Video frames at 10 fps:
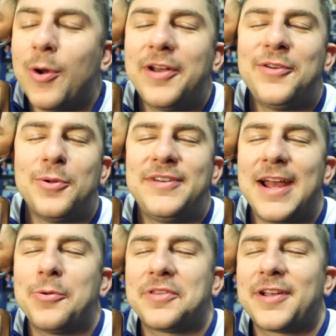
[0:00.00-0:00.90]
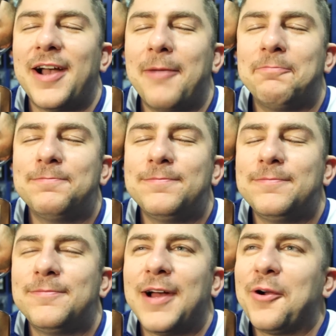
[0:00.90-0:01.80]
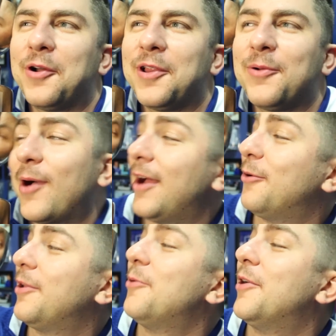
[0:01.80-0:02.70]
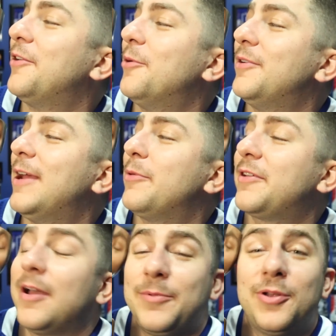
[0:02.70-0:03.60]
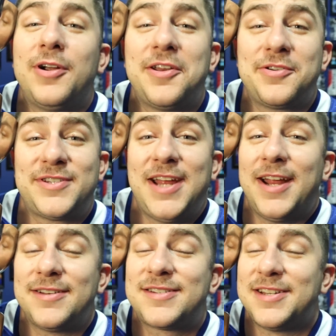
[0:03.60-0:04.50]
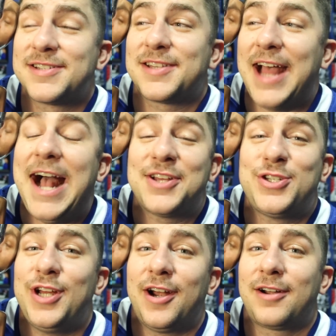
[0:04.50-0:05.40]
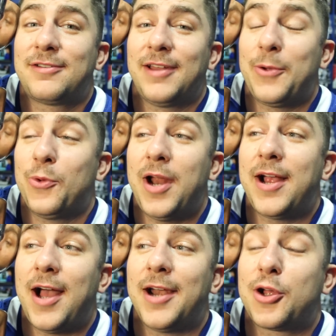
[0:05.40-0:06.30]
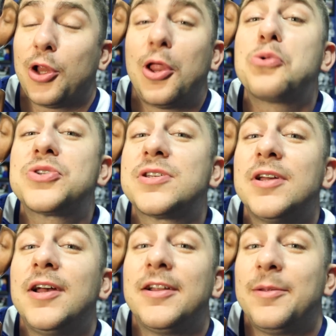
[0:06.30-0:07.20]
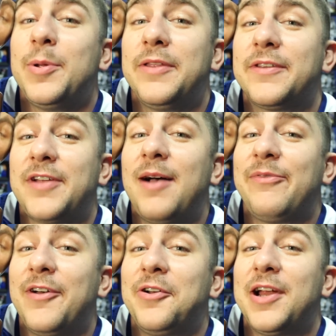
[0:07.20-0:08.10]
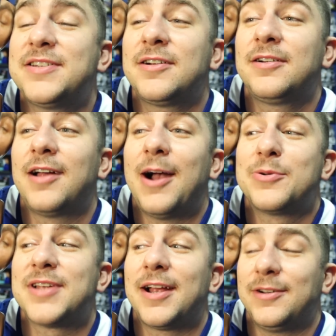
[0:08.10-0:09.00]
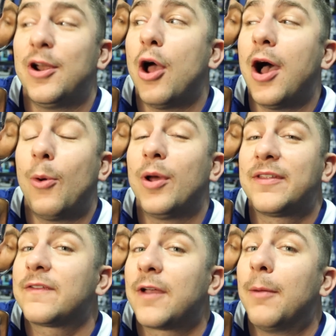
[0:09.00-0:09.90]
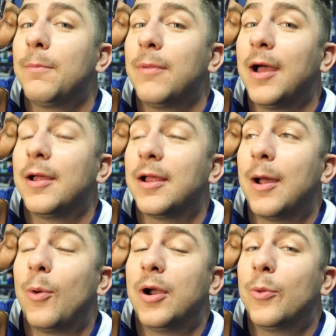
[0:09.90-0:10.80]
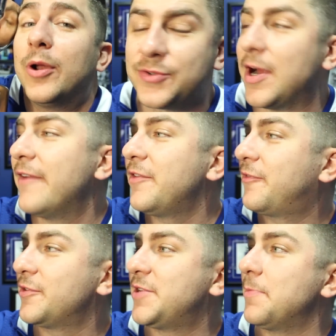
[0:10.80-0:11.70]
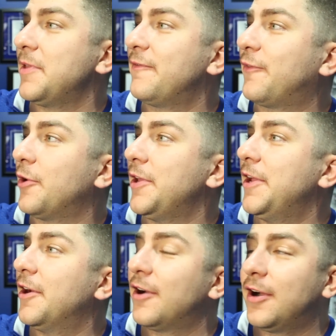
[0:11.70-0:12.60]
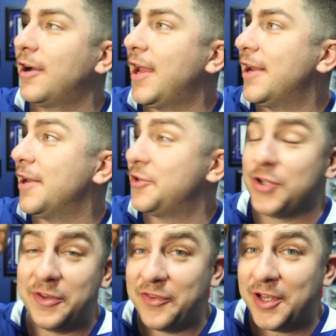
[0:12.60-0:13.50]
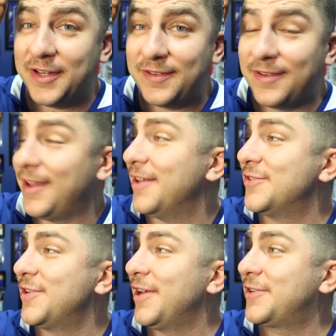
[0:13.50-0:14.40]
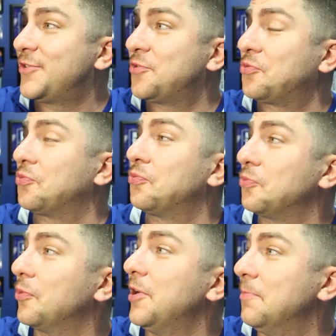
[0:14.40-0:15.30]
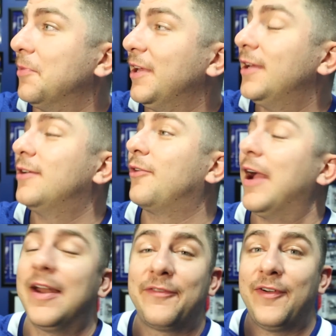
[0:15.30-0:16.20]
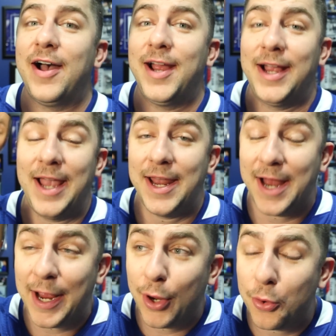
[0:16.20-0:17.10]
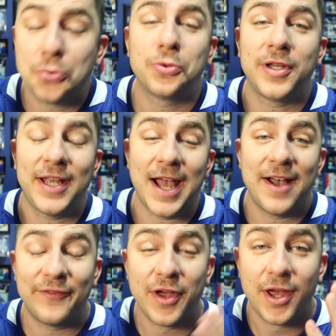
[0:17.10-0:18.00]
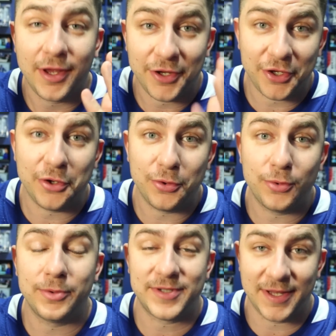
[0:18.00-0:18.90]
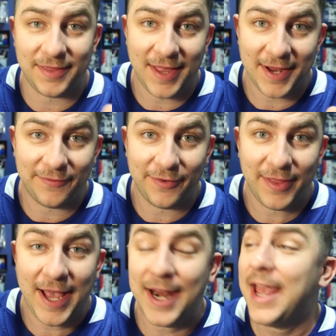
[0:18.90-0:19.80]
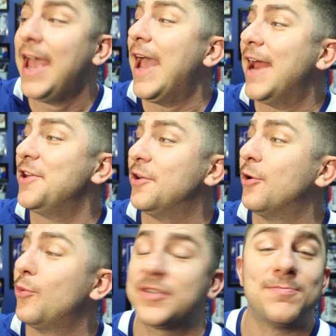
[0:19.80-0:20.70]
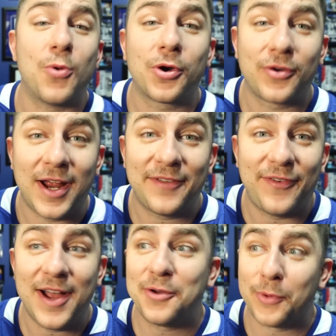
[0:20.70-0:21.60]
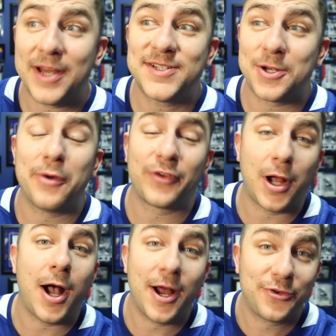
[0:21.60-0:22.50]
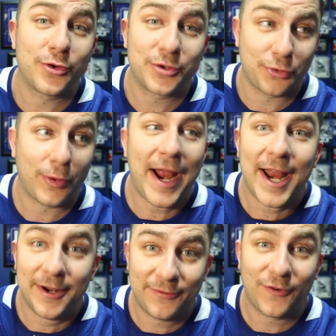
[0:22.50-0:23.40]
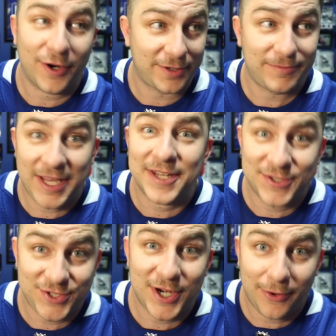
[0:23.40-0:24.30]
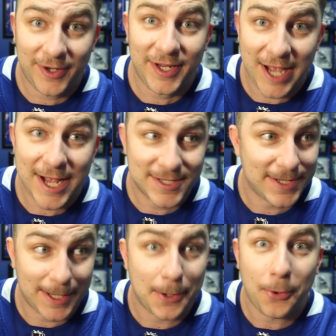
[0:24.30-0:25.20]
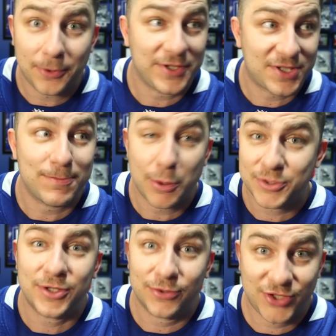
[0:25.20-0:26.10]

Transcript: I want to do a day with the cup I really, I really want to do a day with the cup. You don't understand. Since last year, like when I got close to being the top fundraiser, I was like, no, I want this cup. I, I want Striving for something for a year and achieving it is extremely gratifying, and I only have you to thank for that. And you know what's more gratifying? Raising over a hundred grand for a kids charity, guys. Like, holy smokes, your